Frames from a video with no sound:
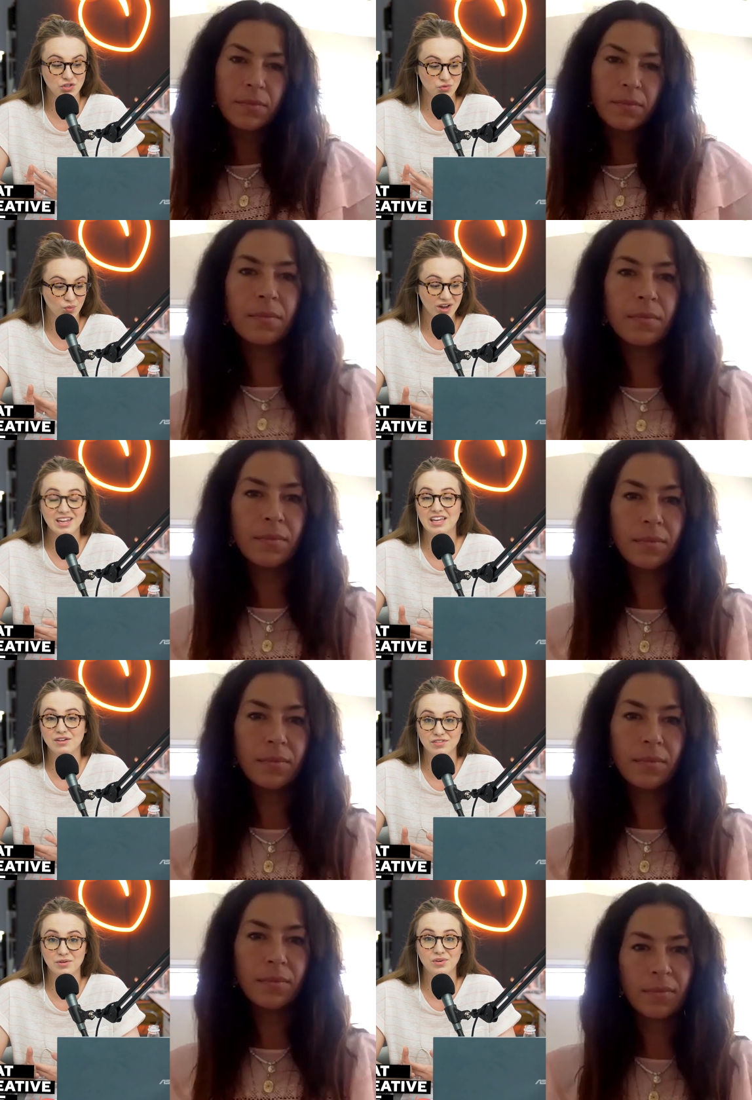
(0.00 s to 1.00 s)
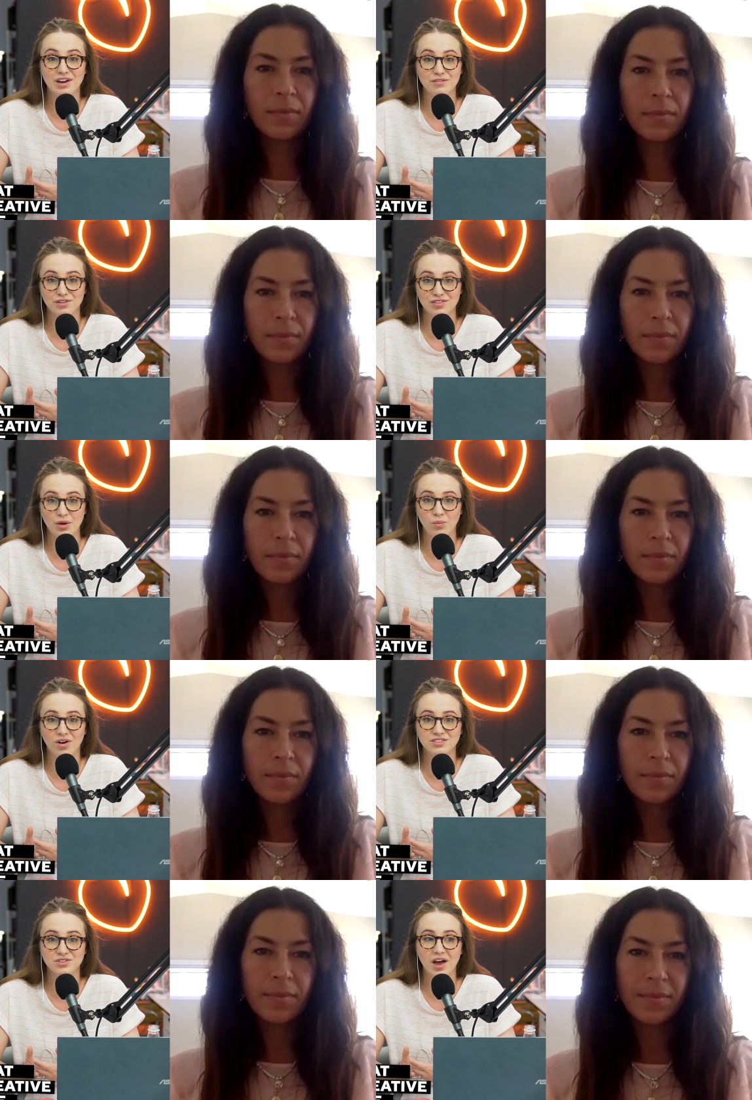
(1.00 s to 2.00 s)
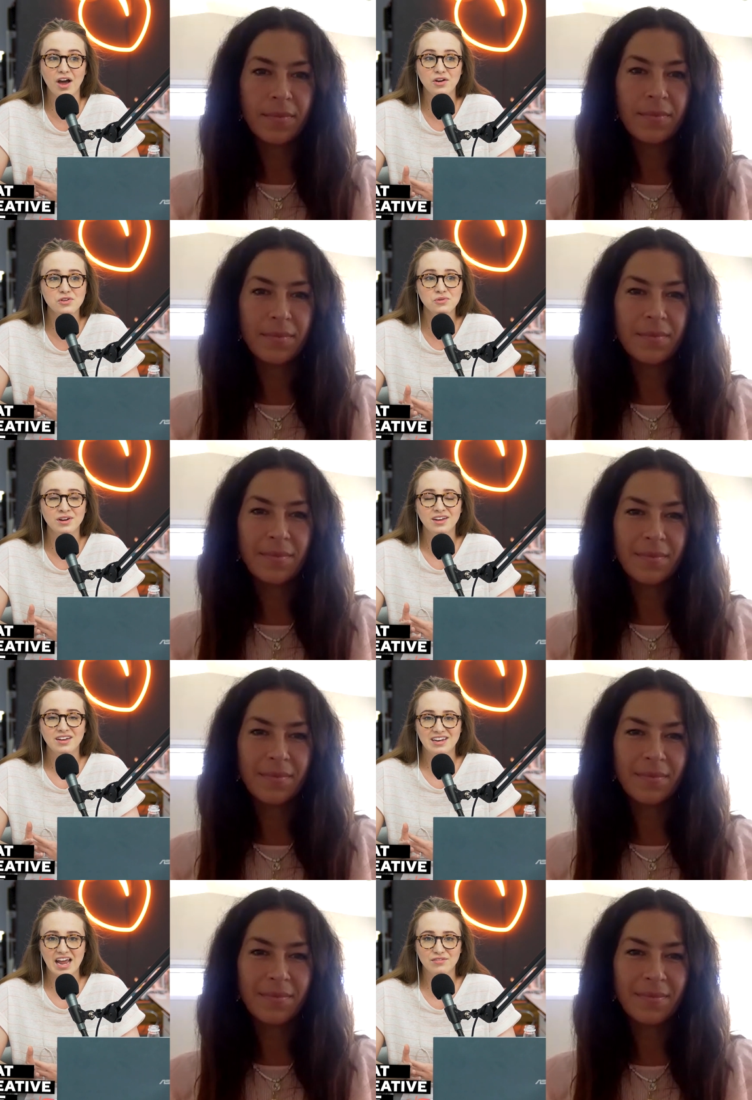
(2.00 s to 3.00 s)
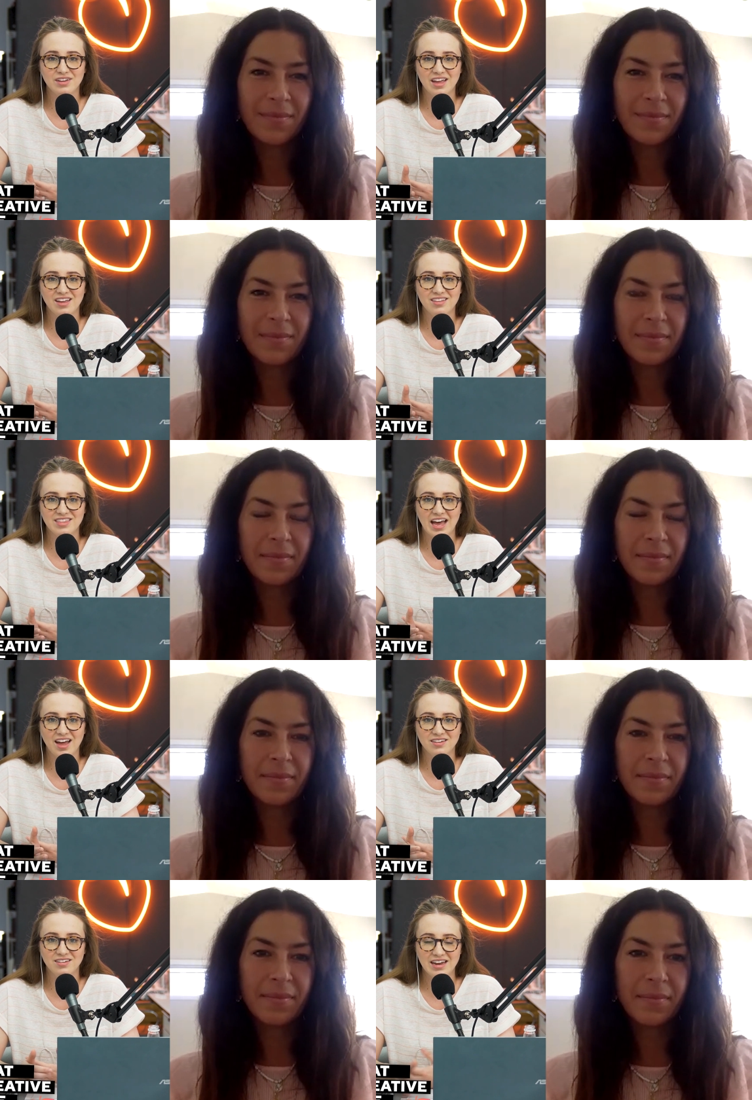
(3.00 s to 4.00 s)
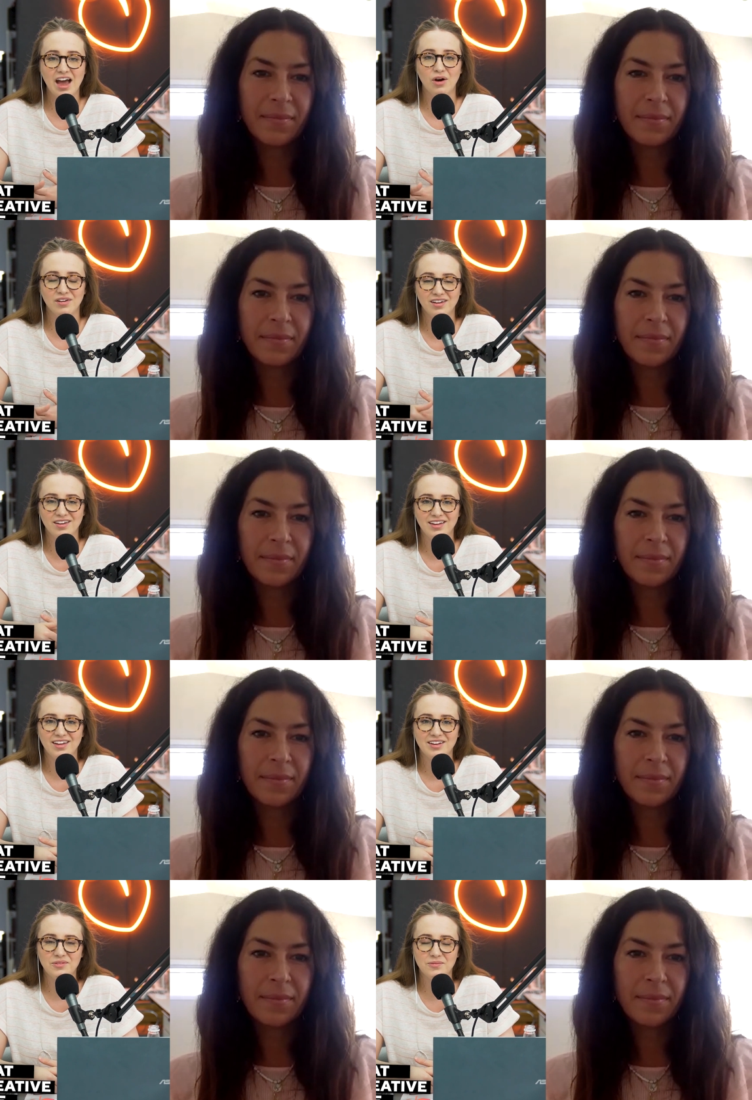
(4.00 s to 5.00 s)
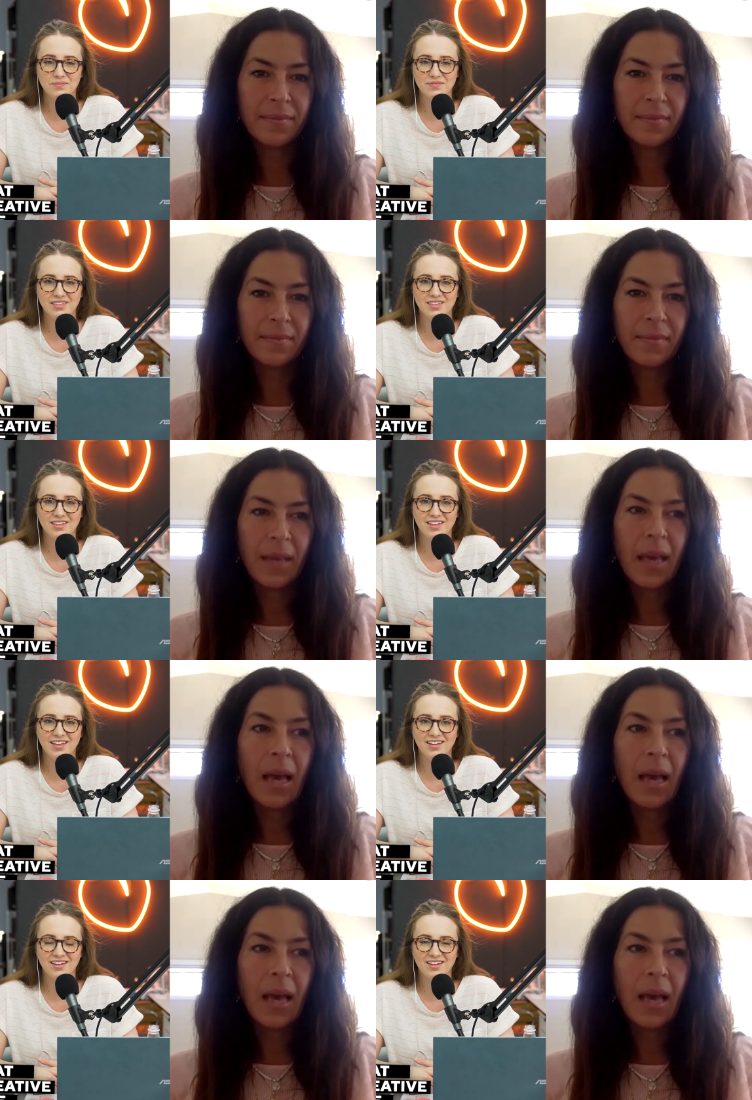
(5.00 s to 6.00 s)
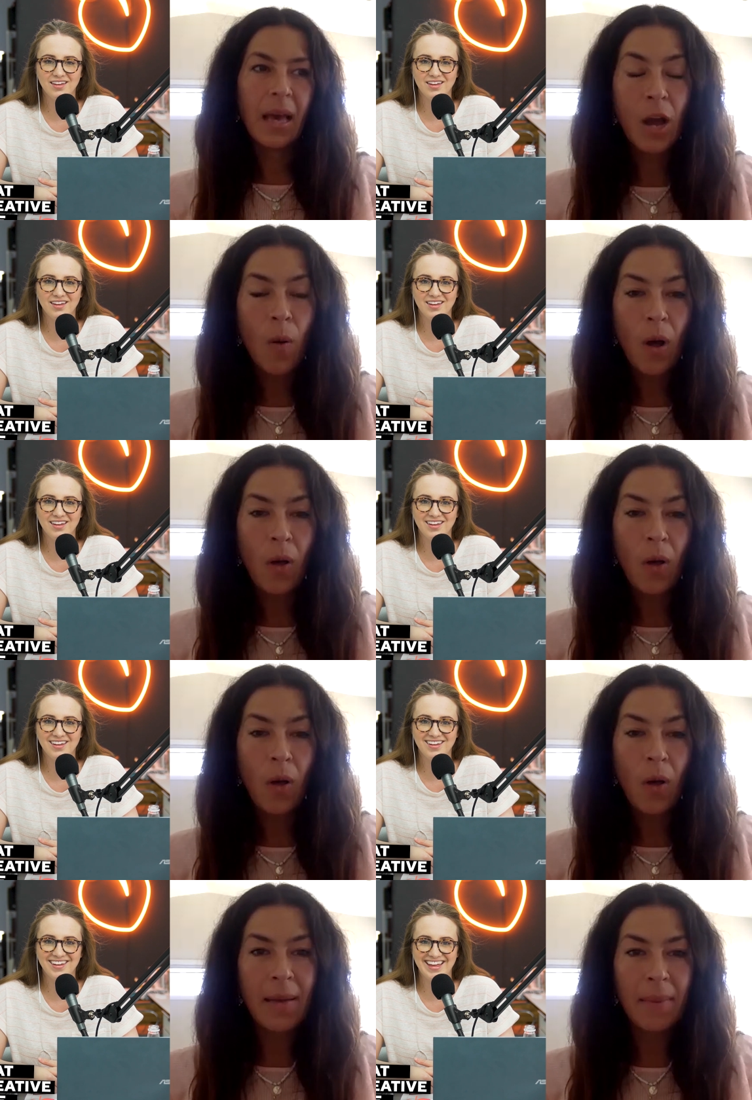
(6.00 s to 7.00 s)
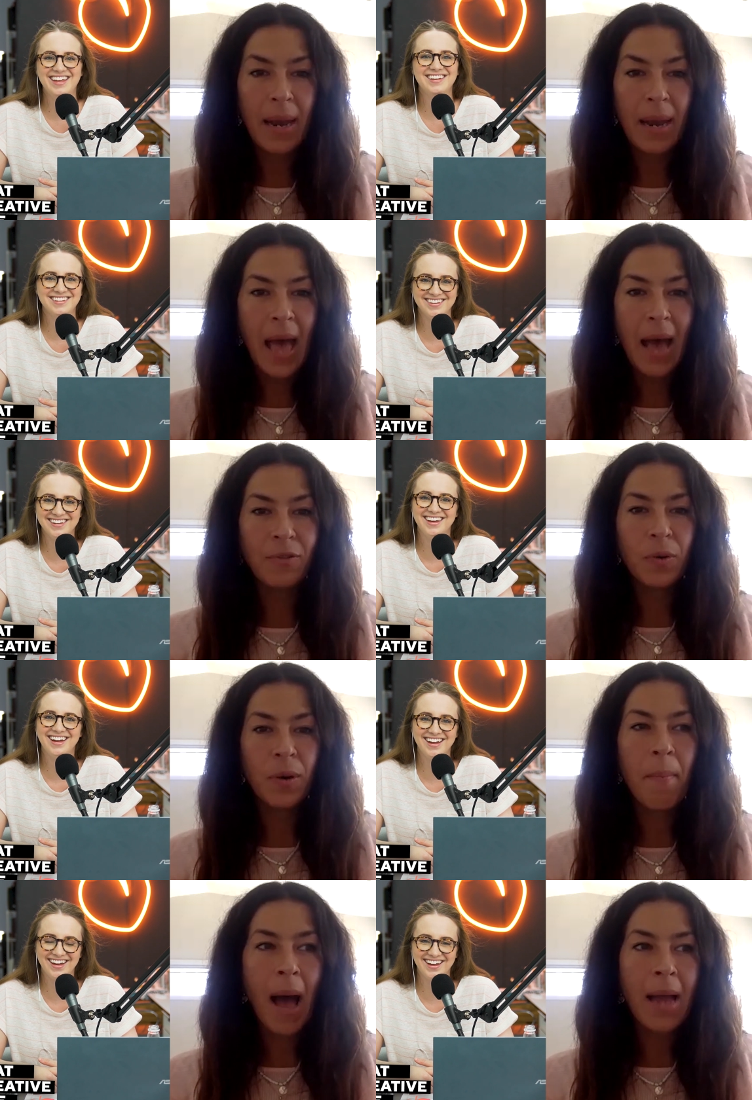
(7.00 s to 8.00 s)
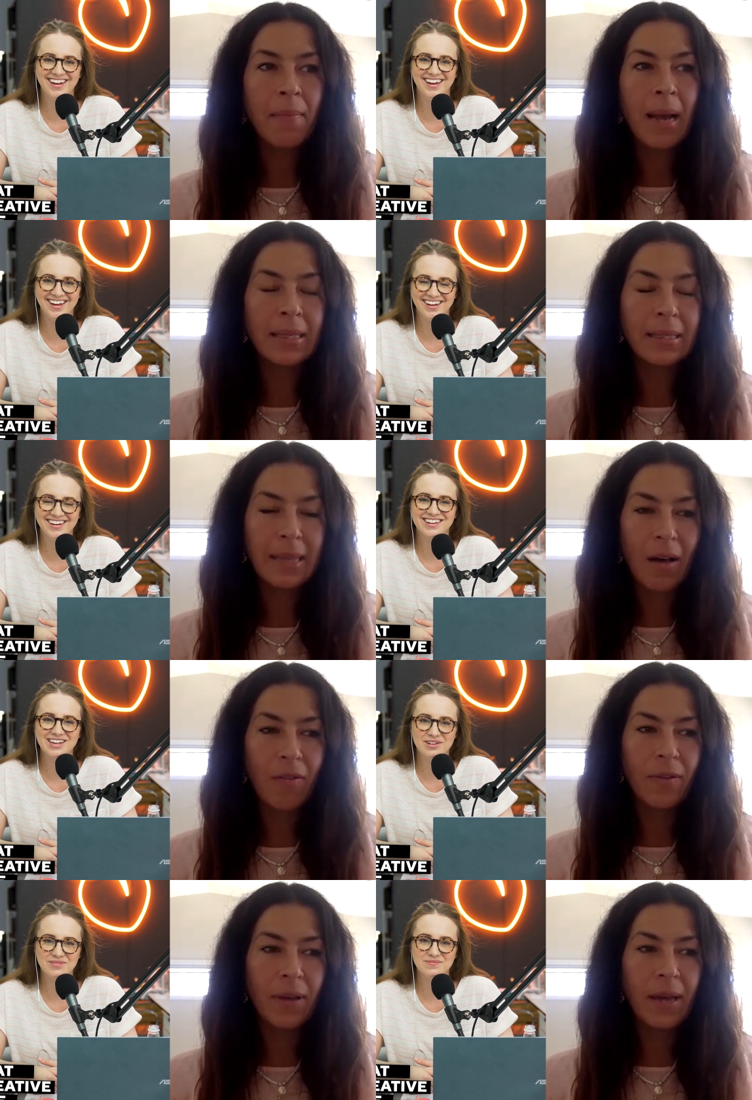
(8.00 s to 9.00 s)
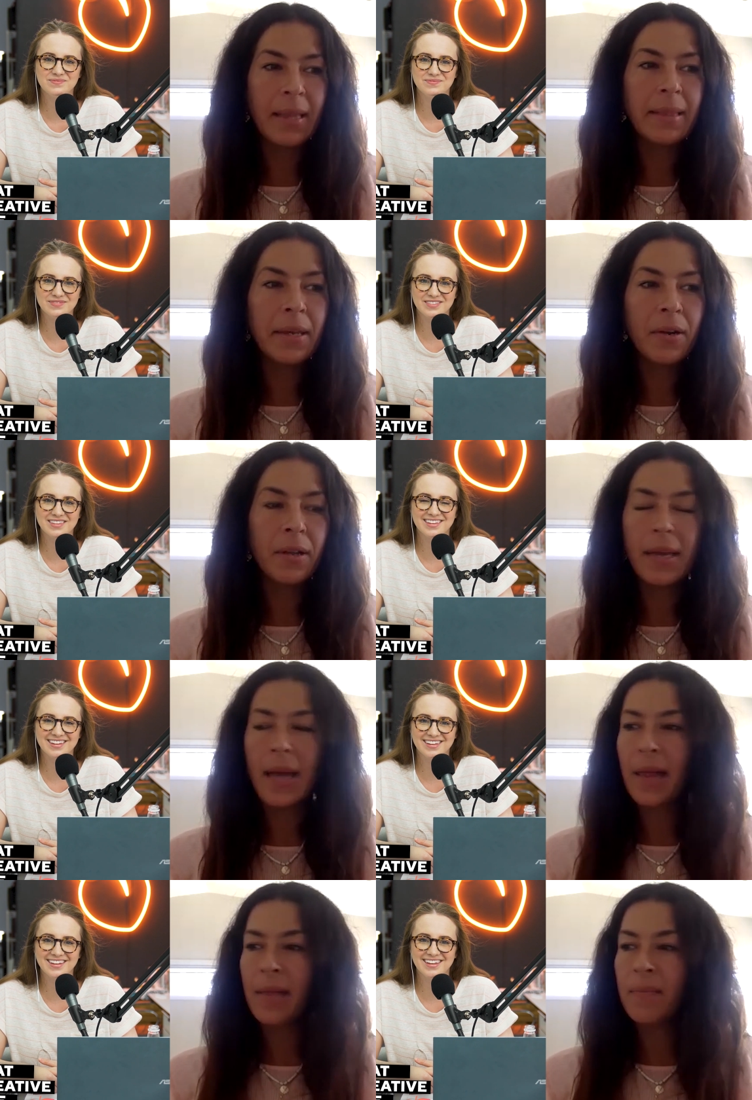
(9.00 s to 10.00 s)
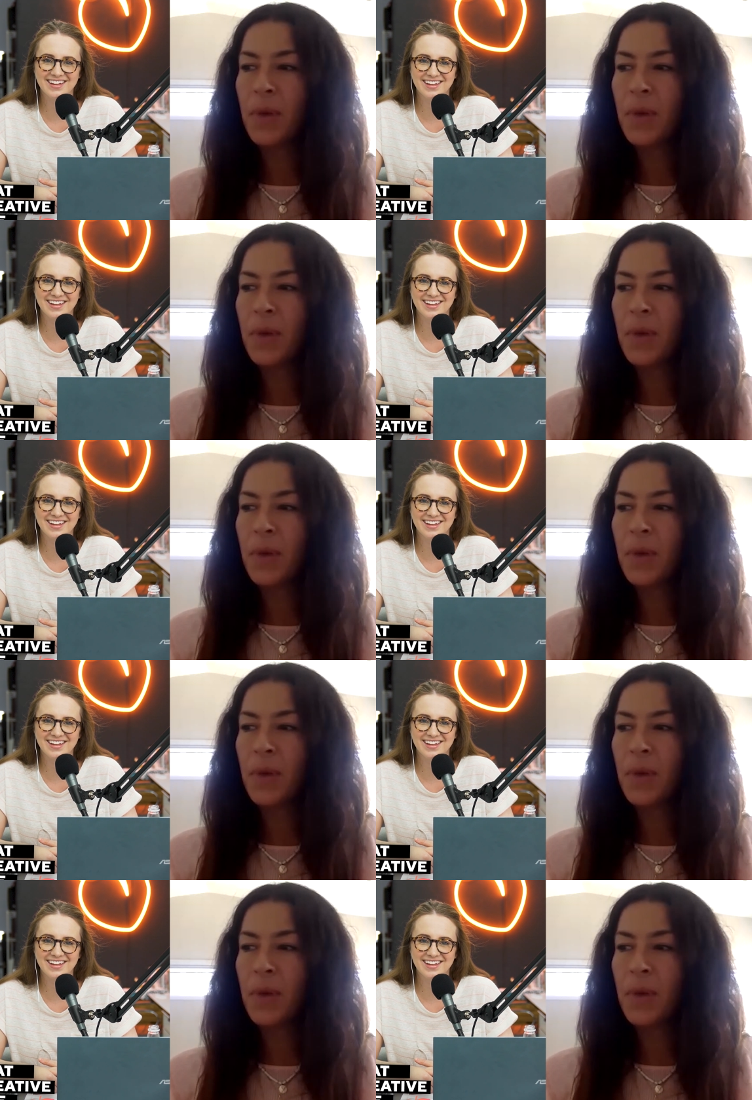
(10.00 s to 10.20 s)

Speaker 1: you want to give them whatever they want. So how do you navigate that now?
Speaker 2: I say no all the time. And I have to remind myself, it literally, no